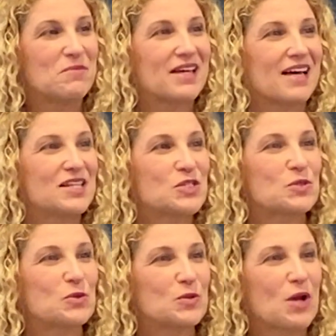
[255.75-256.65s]

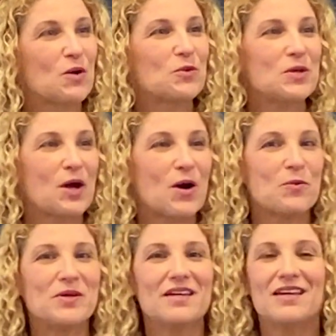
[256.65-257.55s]
because not only
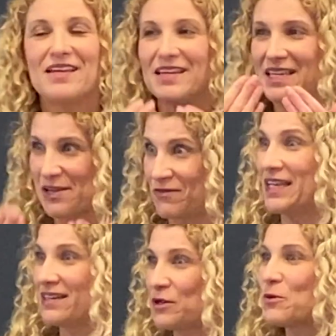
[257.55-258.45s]
are we
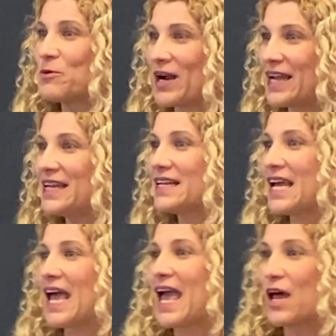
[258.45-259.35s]
giving, right,
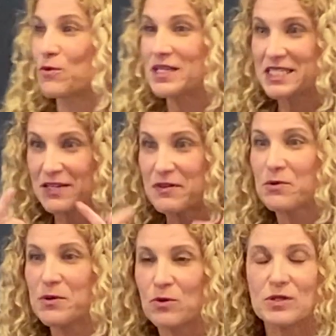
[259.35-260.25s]
and receiving
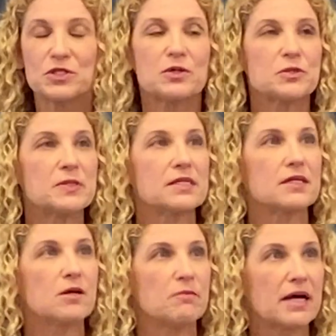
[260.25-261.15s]
the reward, so as we
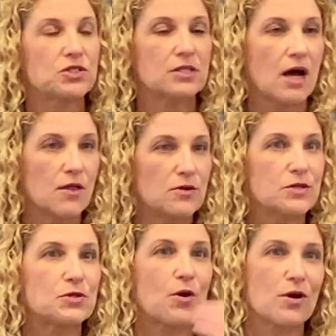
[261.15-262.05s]
send compassion to
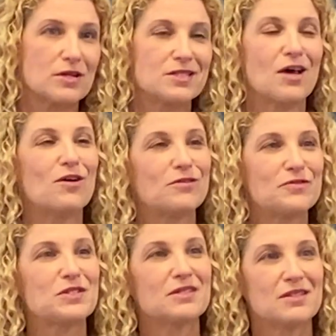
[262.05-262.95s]
others or
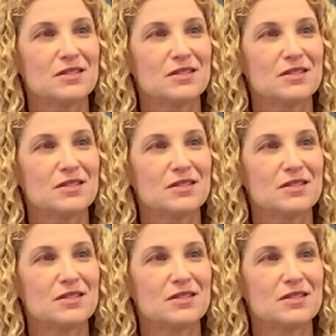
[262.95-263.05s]
ourselves,